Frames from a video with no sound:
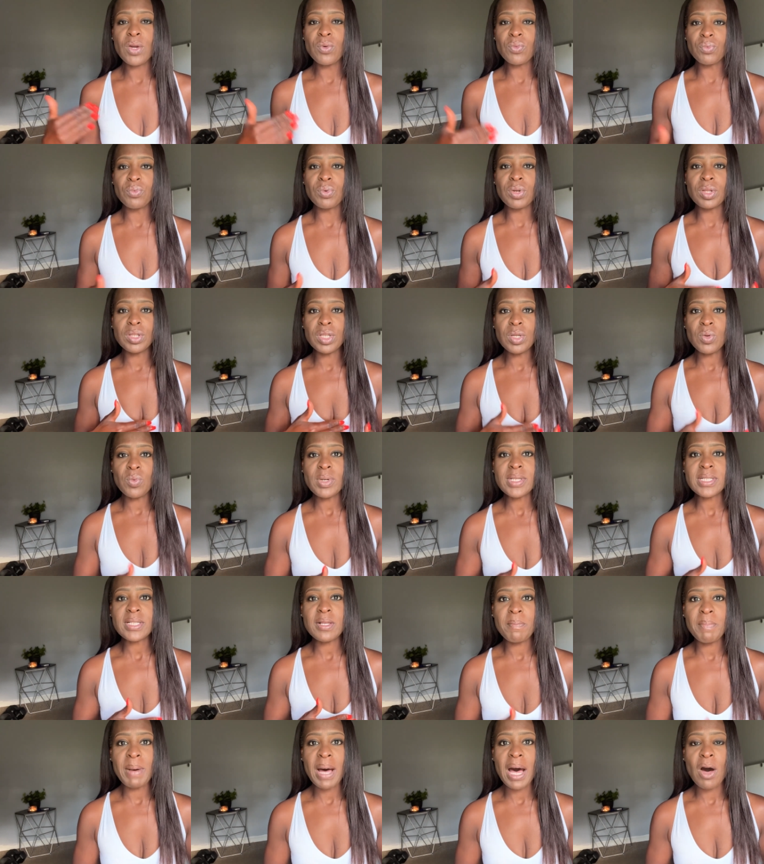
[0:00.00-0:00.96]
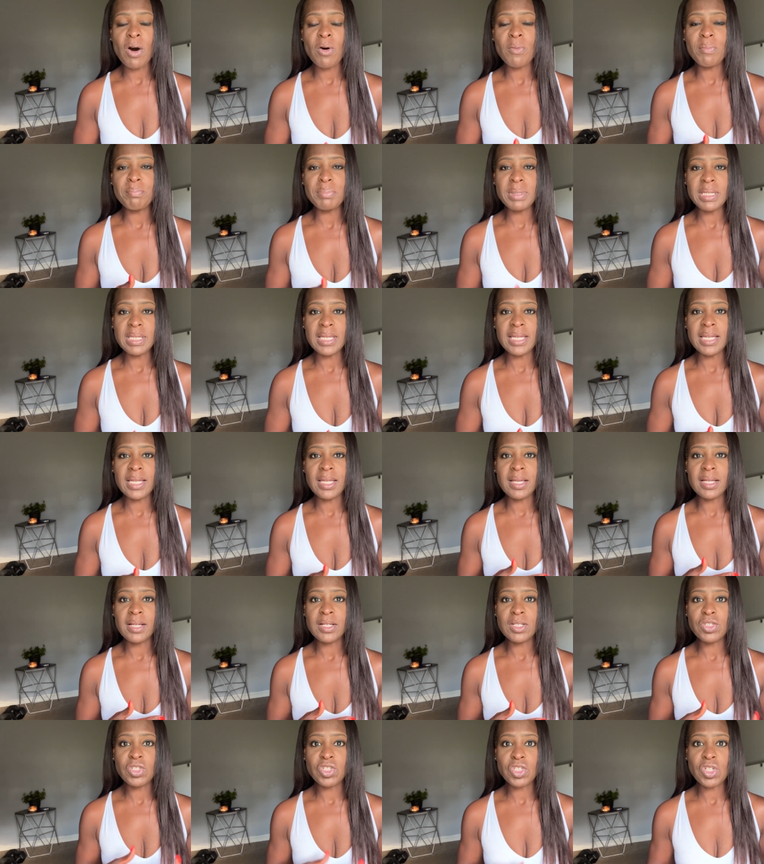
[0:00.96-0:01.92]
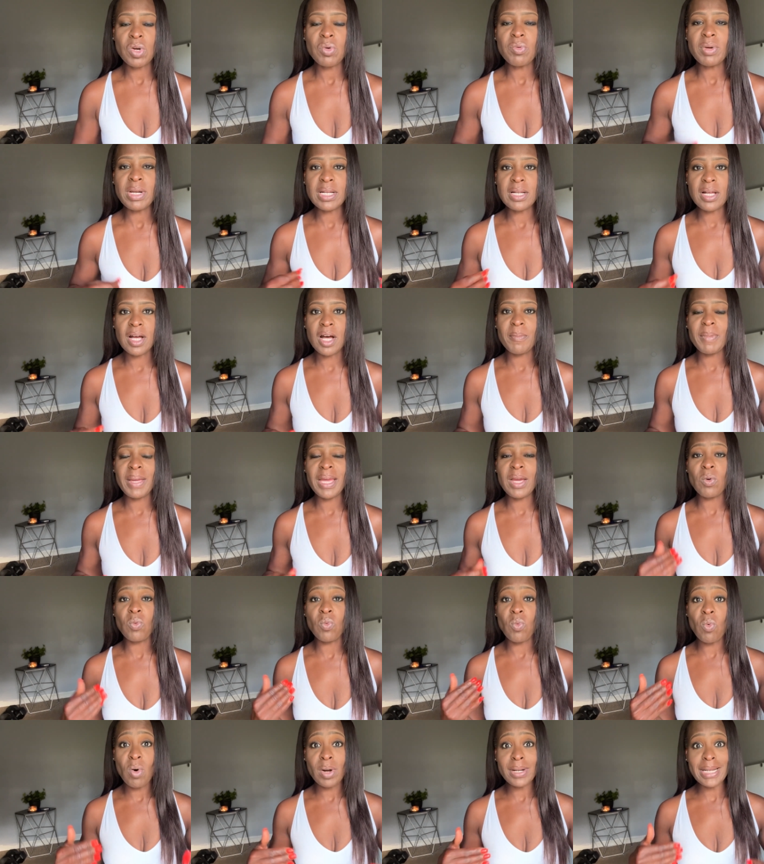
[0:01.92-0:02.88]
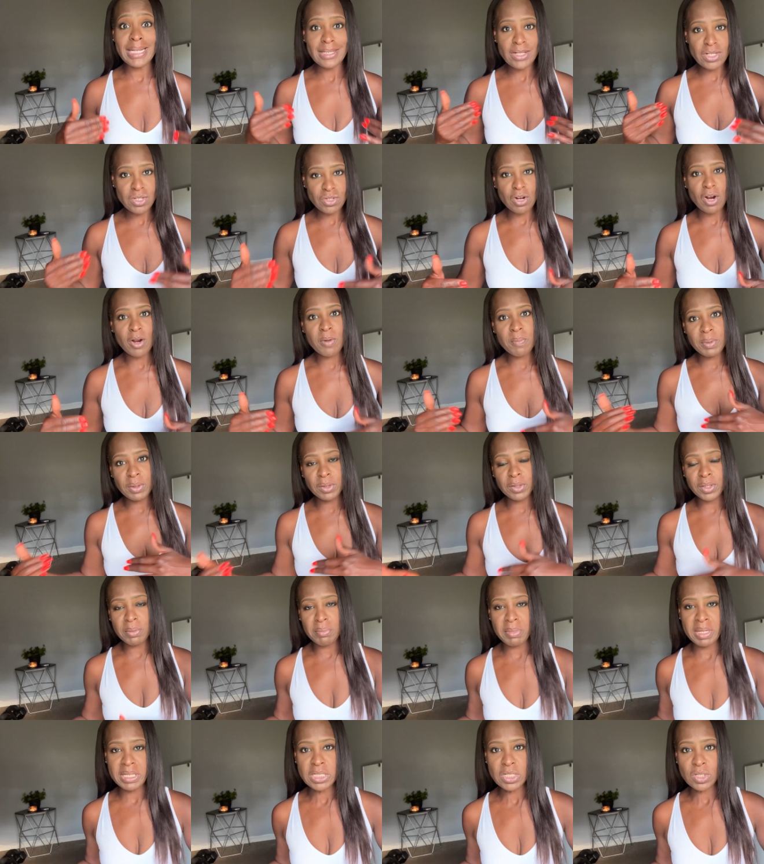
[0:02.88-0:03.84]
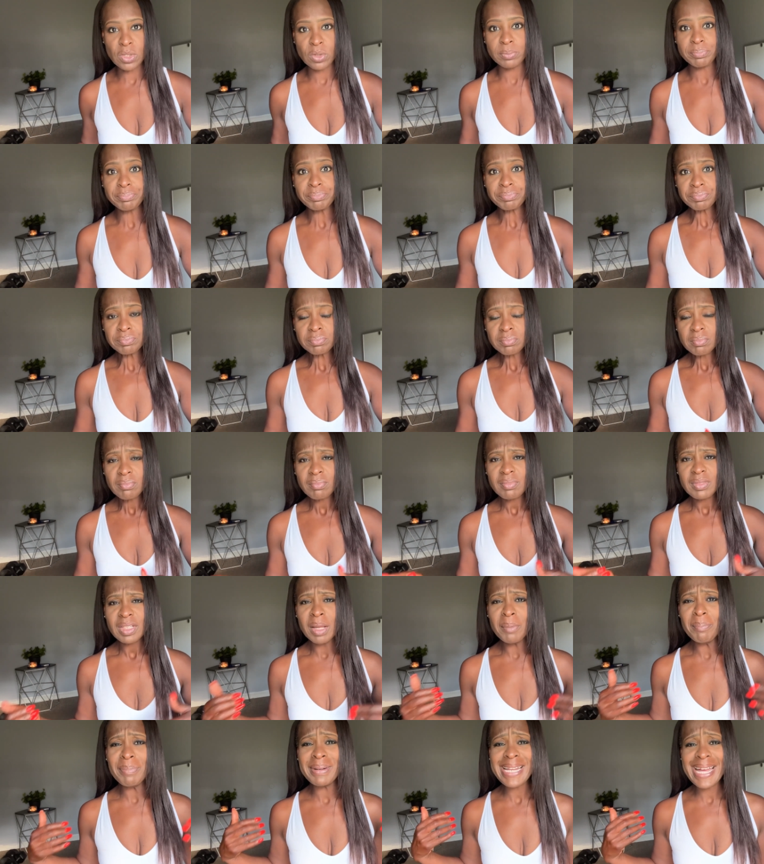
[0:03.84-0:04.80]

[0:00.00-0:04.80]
It really was about me showing up and wanting to start building muscle.